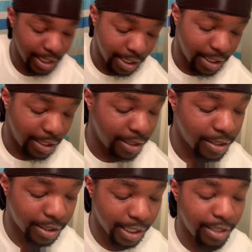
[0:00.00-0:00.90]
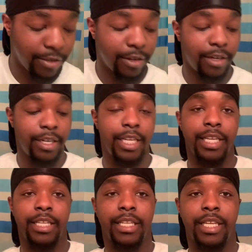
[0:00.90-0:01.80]
another thing you're gonna
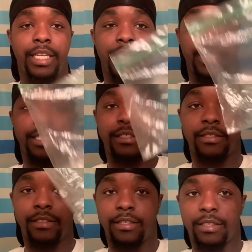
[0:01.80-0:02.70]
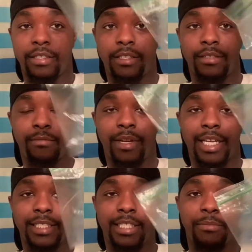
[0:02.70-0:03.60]
need is
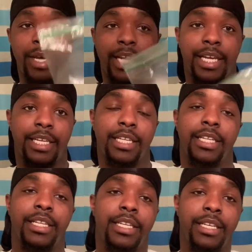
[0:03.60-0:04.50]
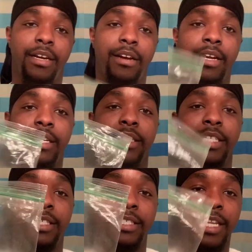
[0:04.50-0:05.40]
plastic bag. All right, this
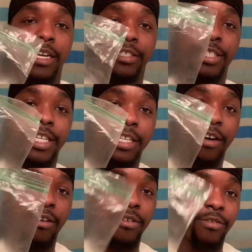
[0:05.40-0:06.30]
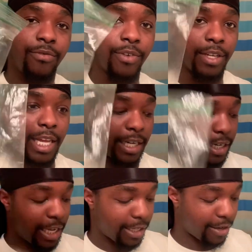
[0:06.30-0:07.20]
is like a cheat code for like
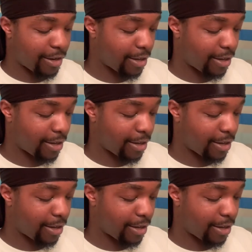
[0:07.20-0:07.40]
laying your hair